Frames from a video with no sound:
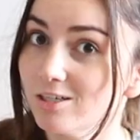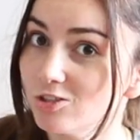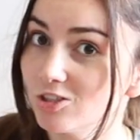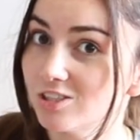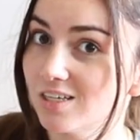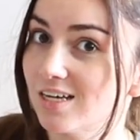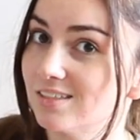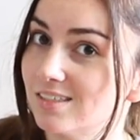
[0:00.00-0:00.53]

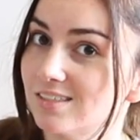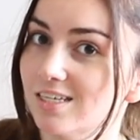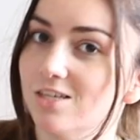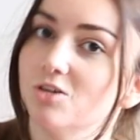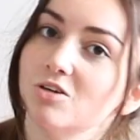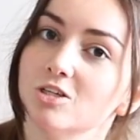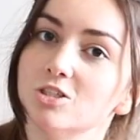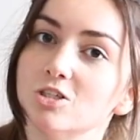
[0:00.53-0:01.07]
exercises
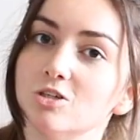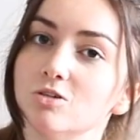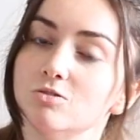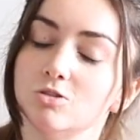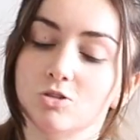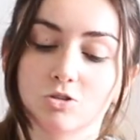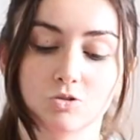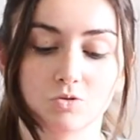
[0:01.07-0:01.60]
that you can
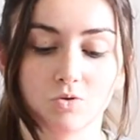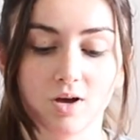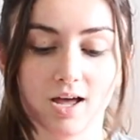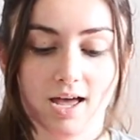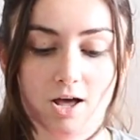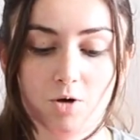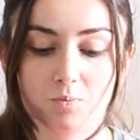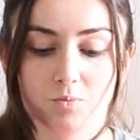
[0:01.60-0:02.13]
do to
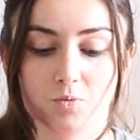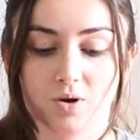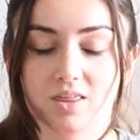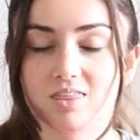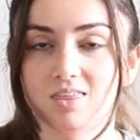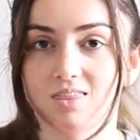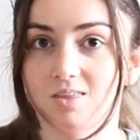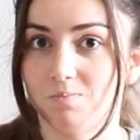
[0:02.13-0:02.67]
help
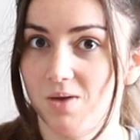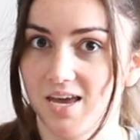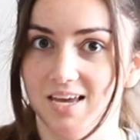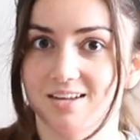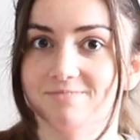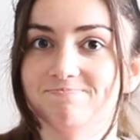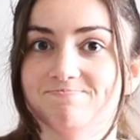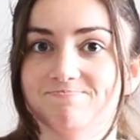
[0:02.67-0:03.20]
with the pain.